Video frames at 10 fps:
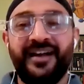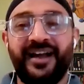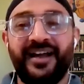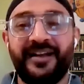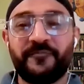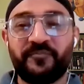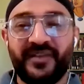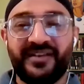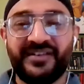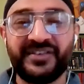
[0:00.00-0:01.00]
and
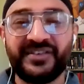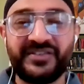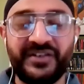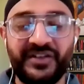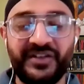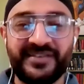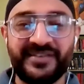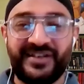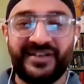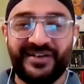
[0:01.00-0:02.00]
does the city of
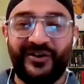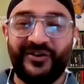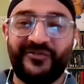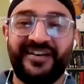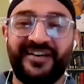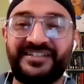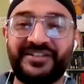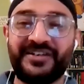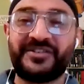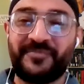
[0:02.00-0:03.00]
Mississauga offer an
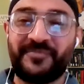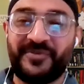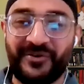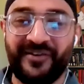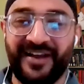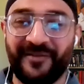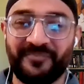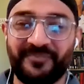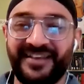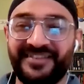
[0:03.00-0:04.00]
internship program
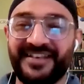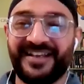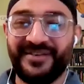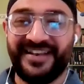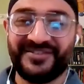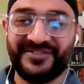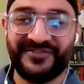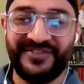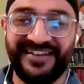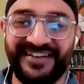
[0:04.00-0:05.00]
in the
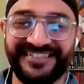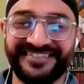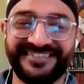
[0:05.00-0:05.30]
communications field?